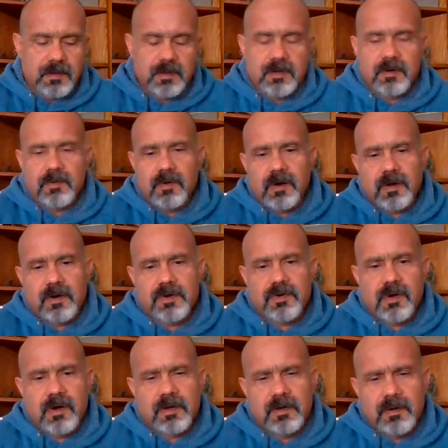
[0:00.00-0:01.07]

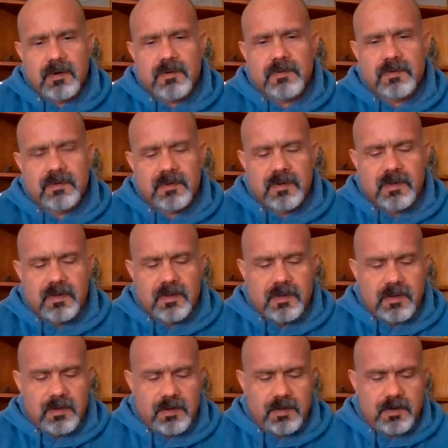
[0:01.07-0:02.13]
our own,
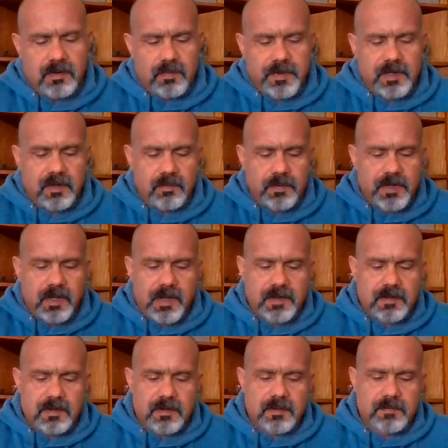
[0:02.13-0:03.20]
you know, we'd like
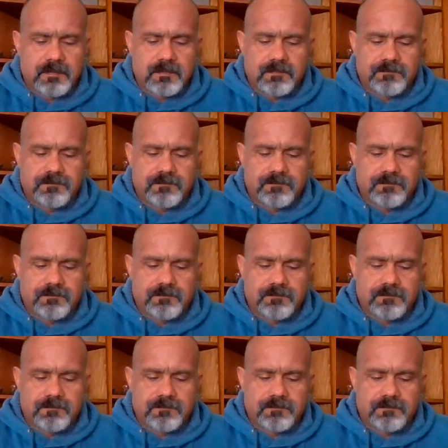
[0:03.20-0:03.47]
to